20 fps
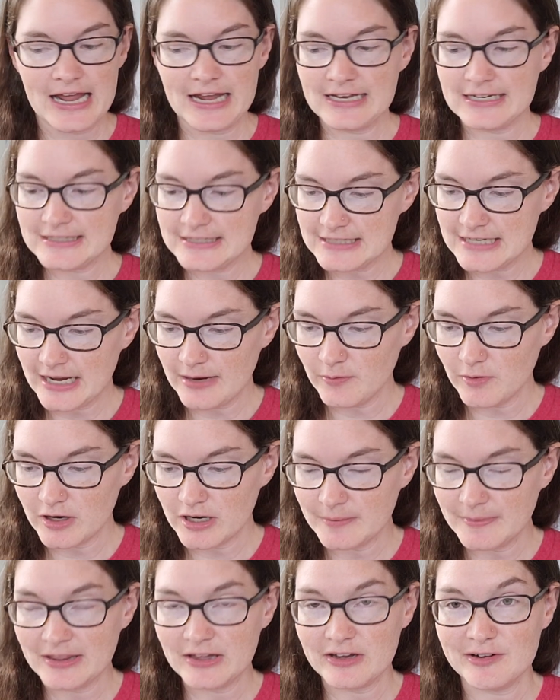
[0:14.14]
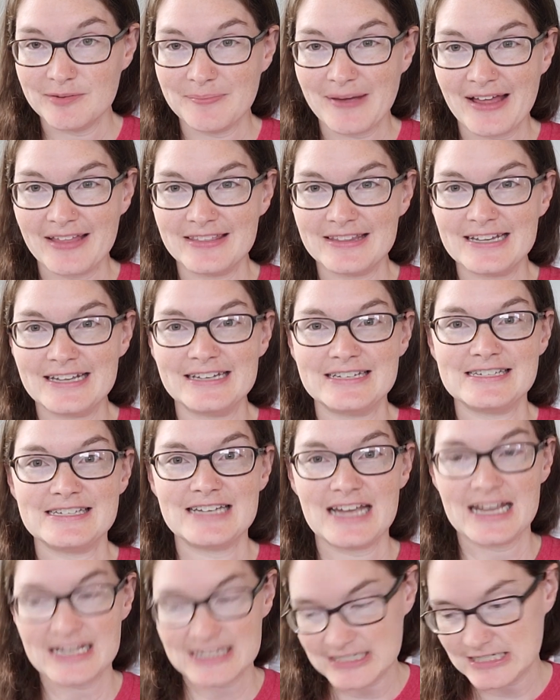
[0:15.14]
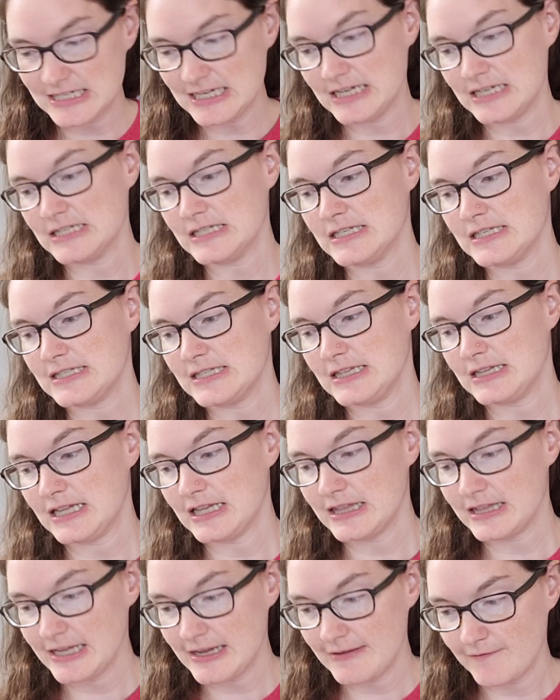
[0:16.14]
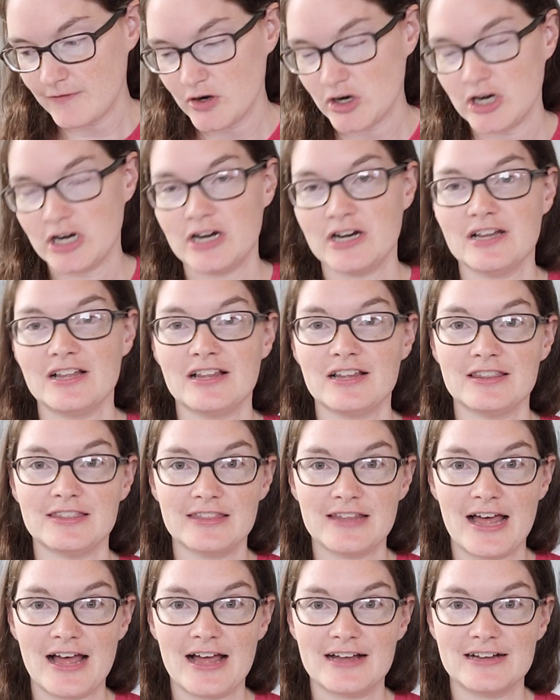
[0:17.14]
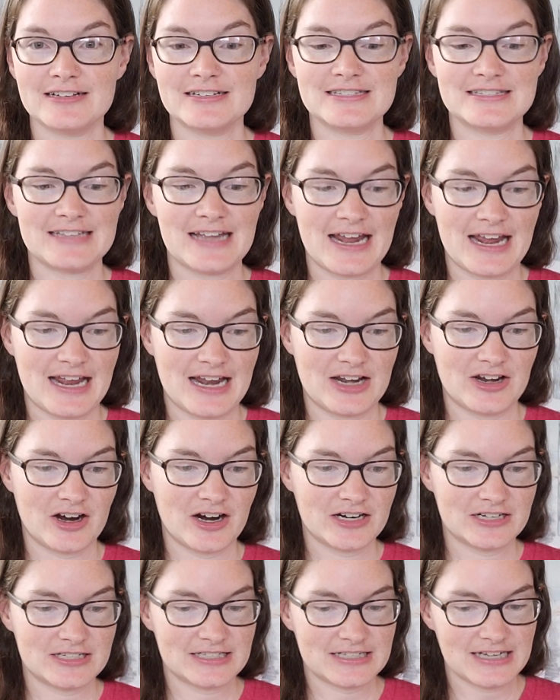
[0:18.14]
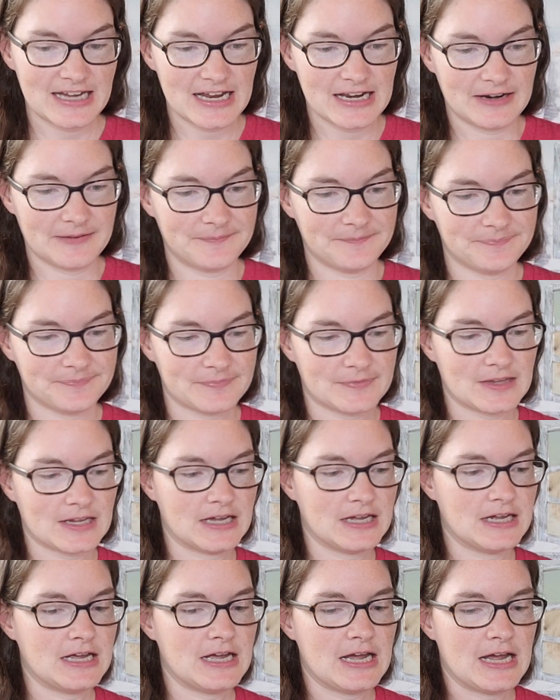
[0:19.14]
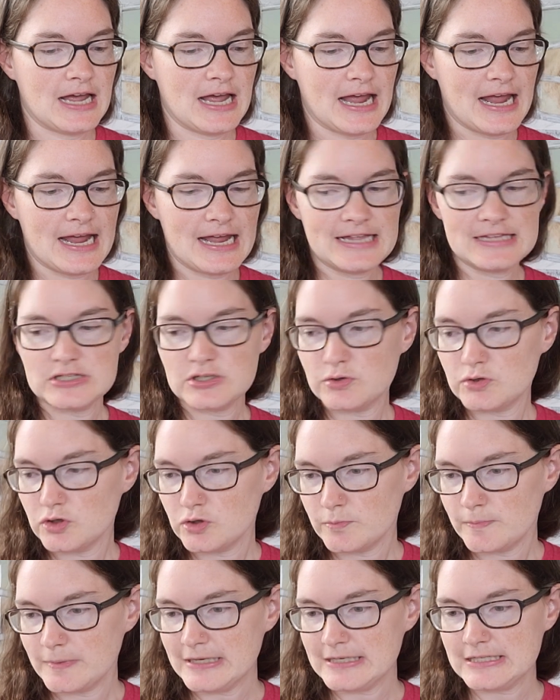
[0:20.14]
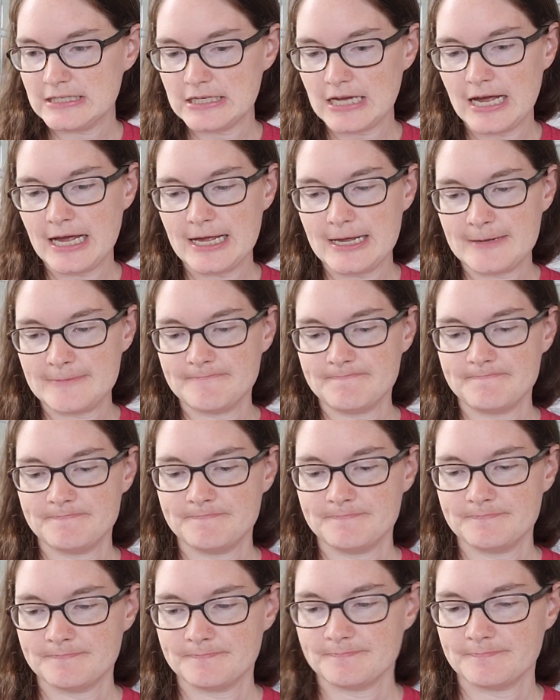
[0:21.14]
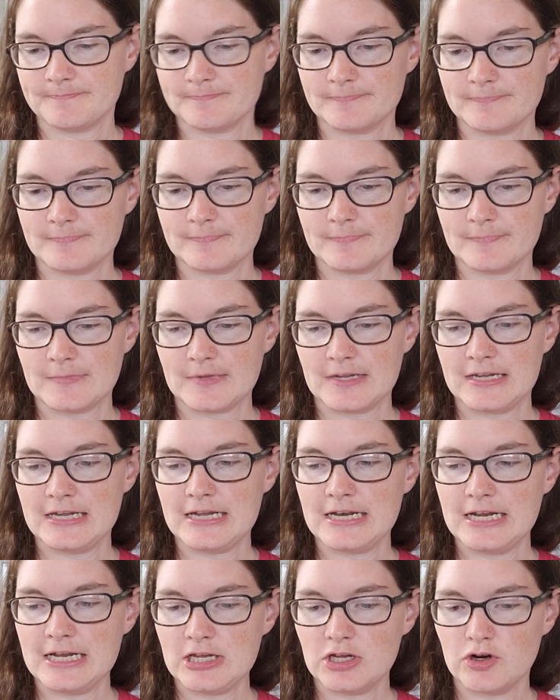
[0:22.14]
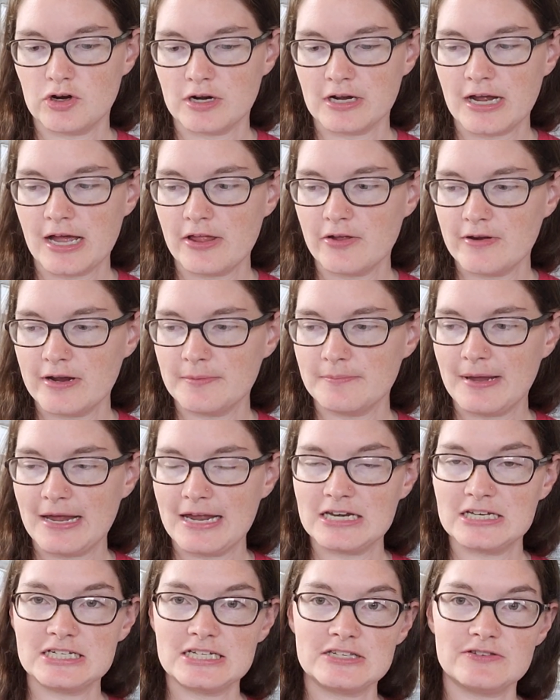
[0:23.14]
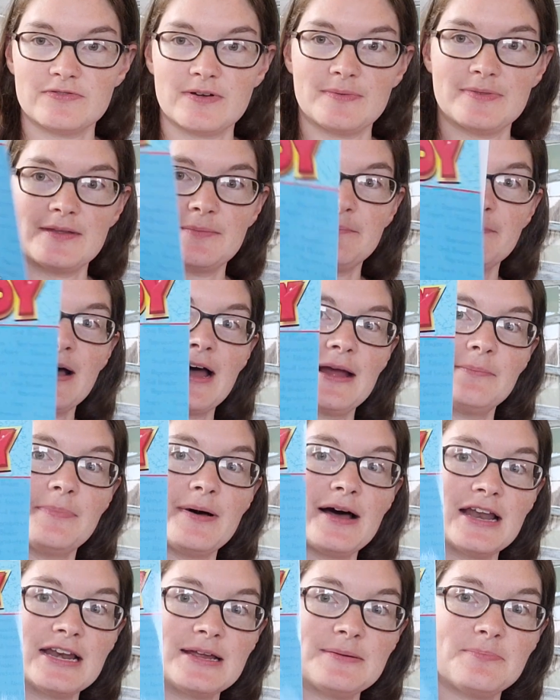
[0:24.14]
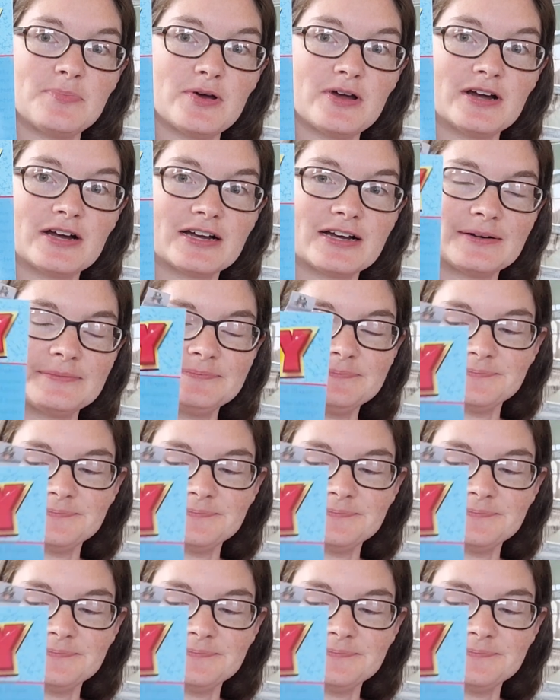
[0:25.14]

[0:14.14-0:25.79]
And today we're going to be learning about the intestines, the liver, lungs, and our skin. And so you'll be um, getting your coloring pages from the My Body book,